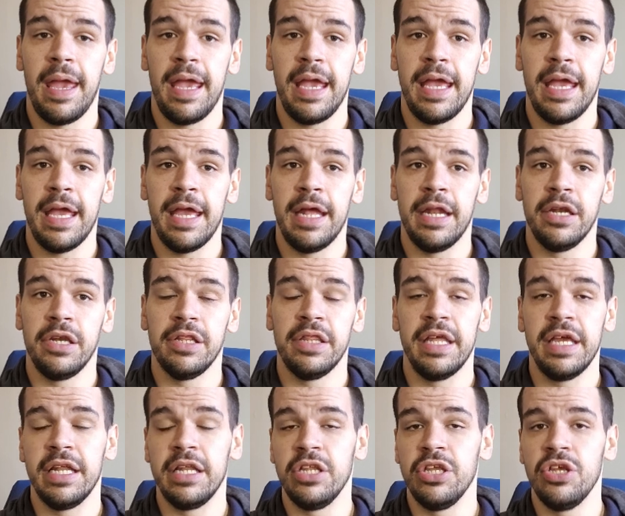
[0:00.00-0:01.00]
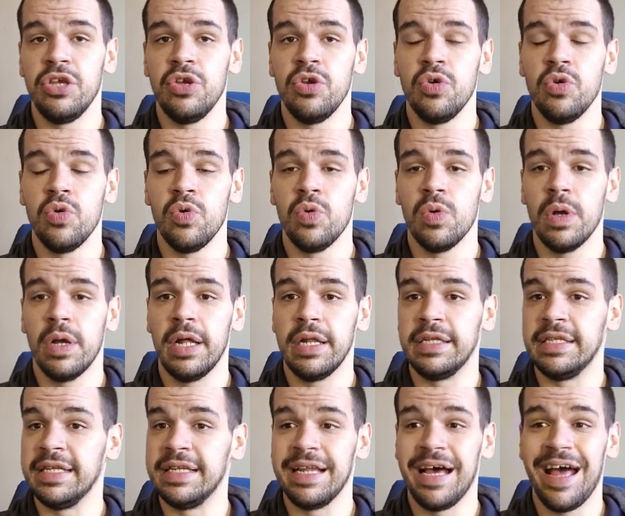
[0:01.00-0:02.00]
and then you
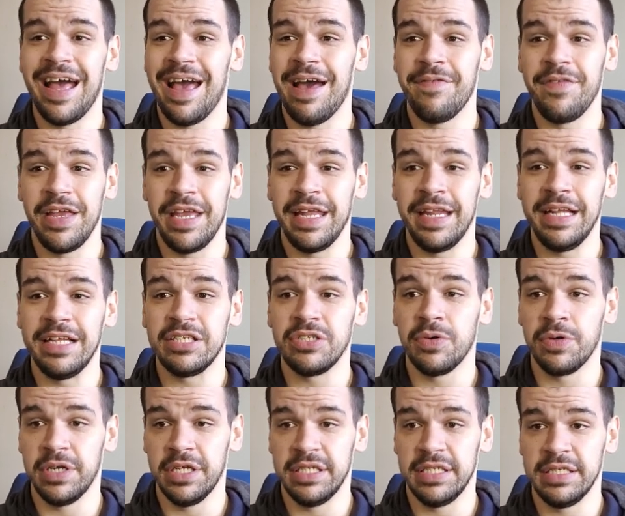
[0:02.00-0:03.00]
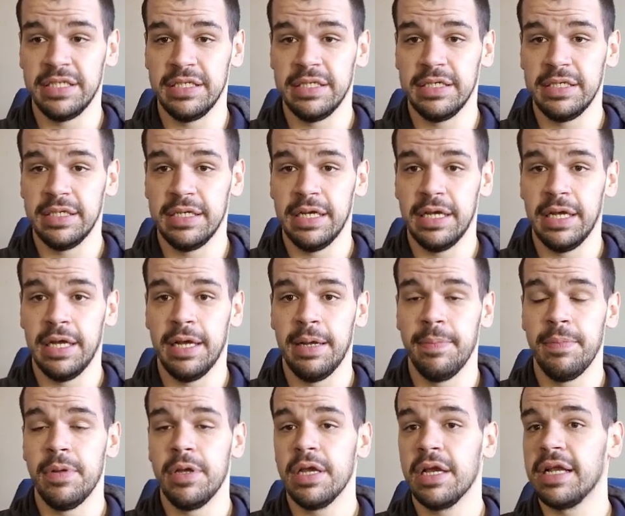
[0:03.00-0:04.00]
did not have any soreness,
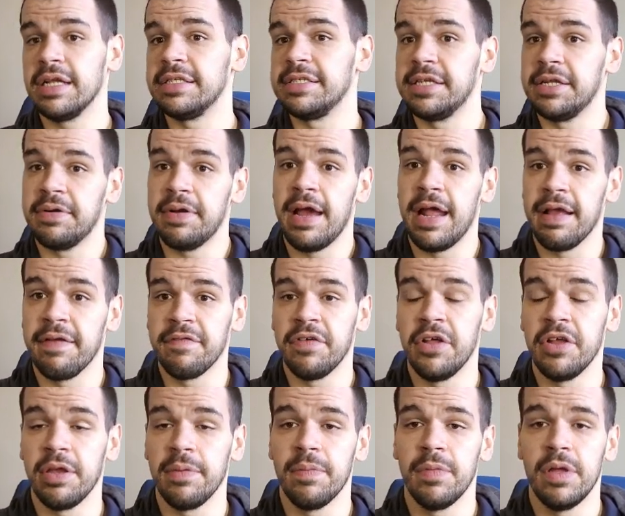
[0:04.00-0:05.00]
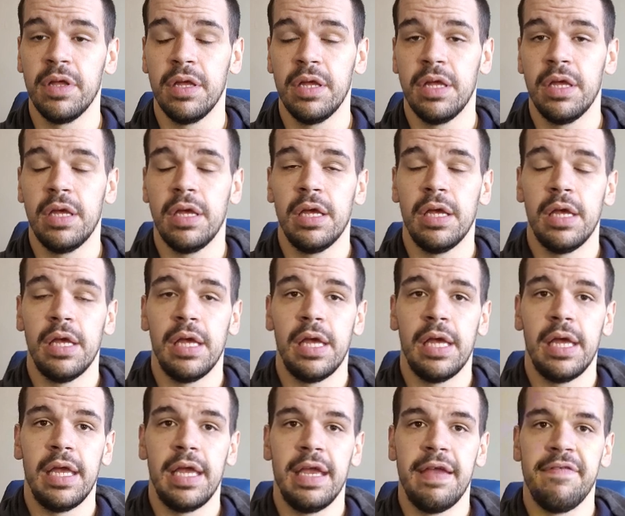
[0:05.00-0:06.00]
consider adding volume.
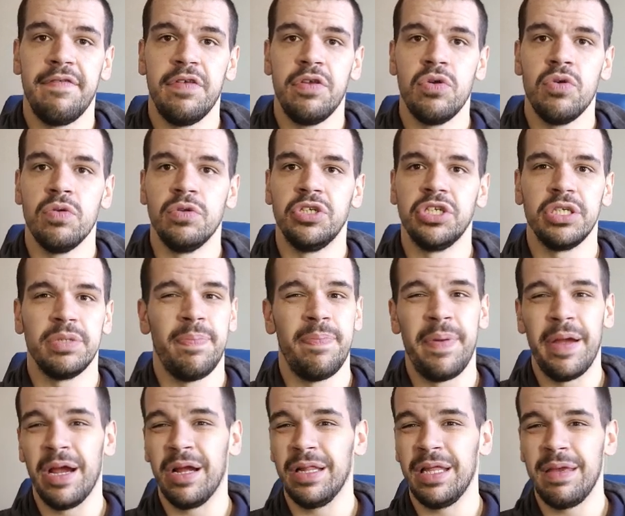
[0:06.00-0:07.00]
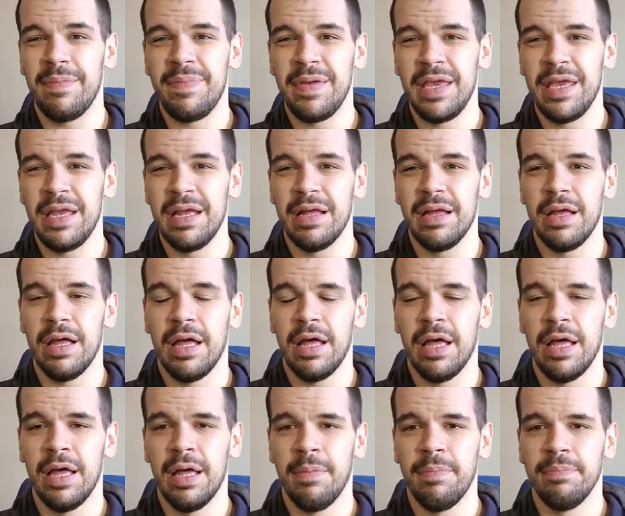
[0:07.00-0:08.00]
If you just barely beat,
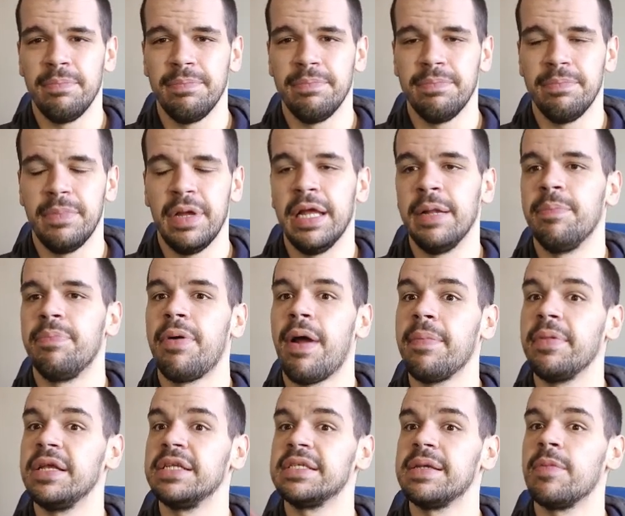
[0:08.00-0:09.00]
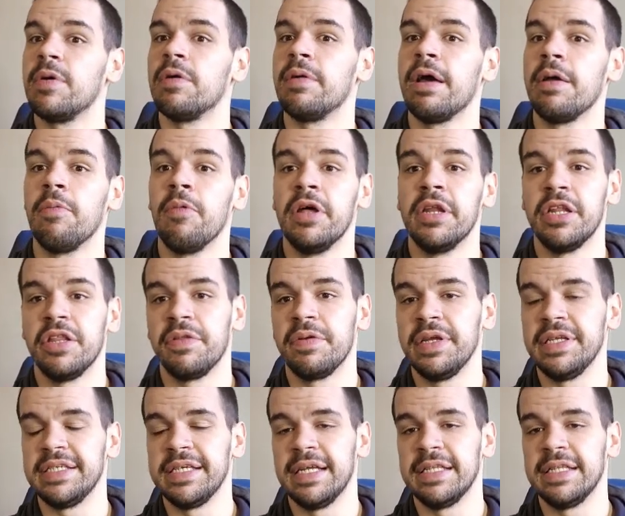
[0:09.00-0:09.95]
and probably somewhere around 1 to 3